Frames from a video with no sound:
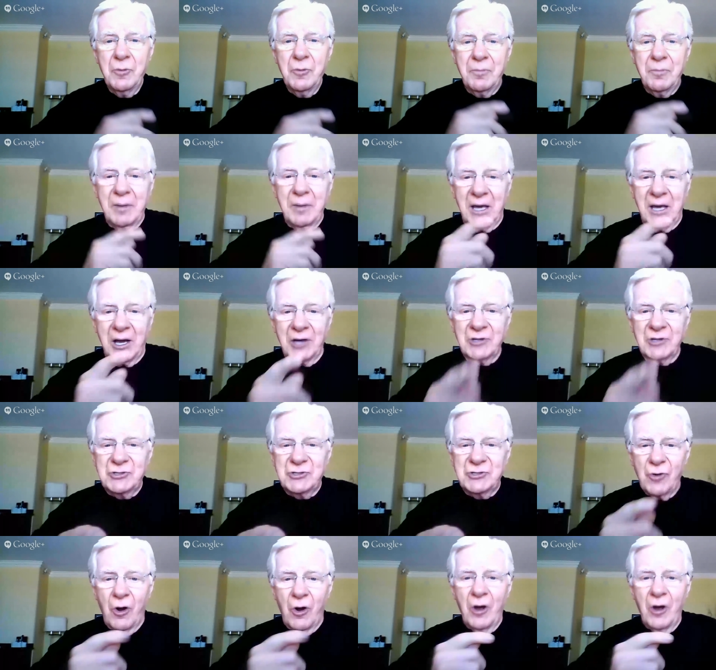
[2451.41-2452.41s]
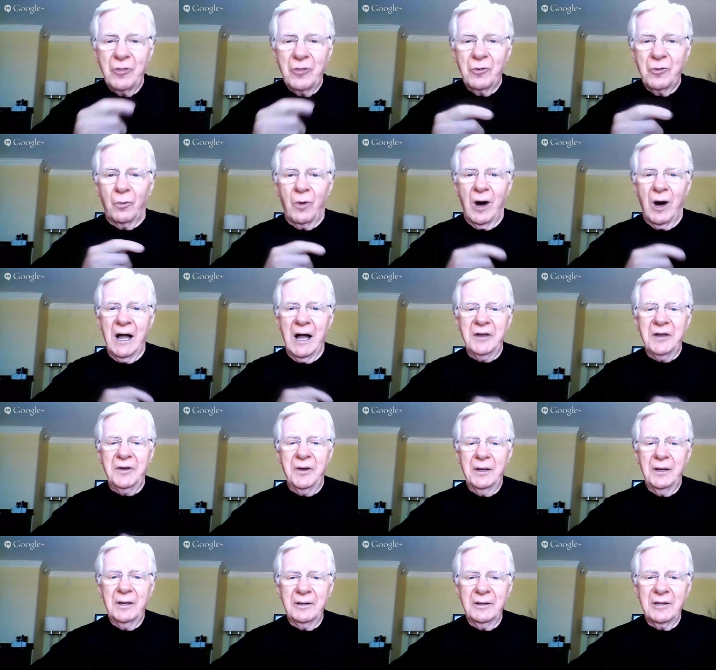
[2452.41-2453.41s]
you because you're the one that
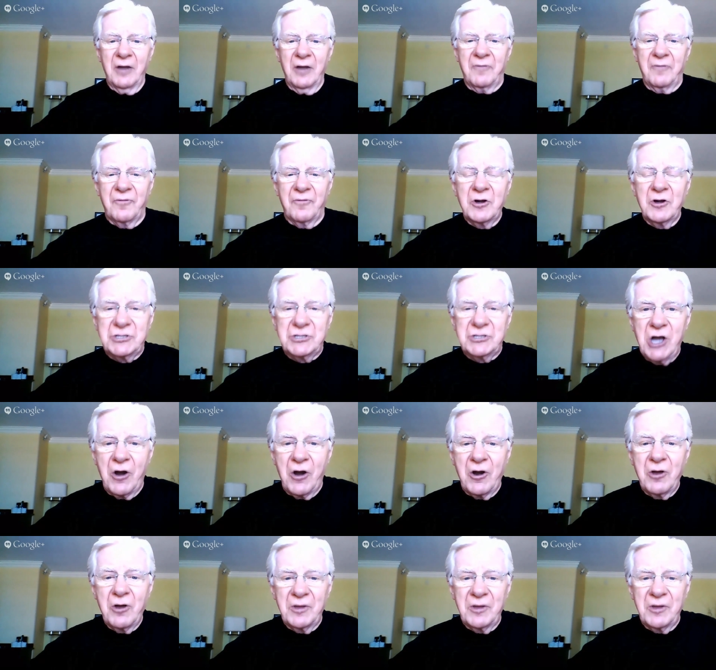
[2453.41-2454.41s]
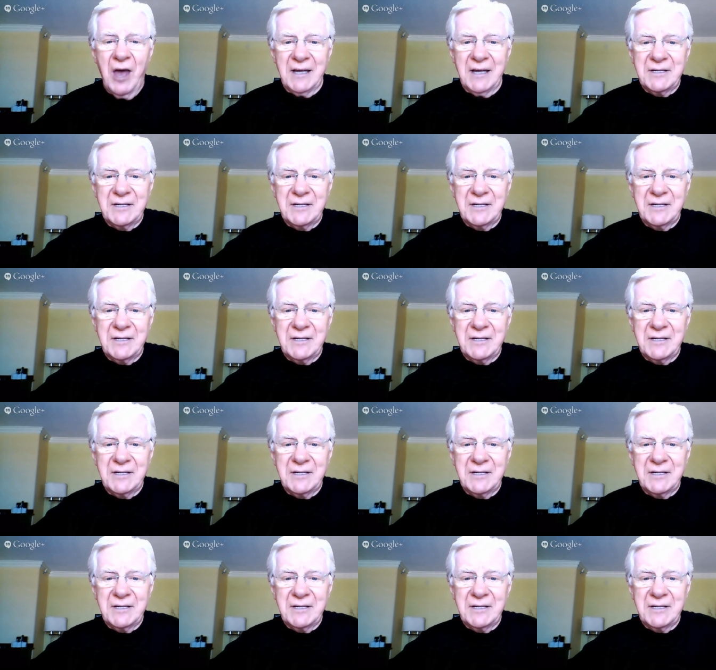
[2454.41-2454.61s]
first shared it with us.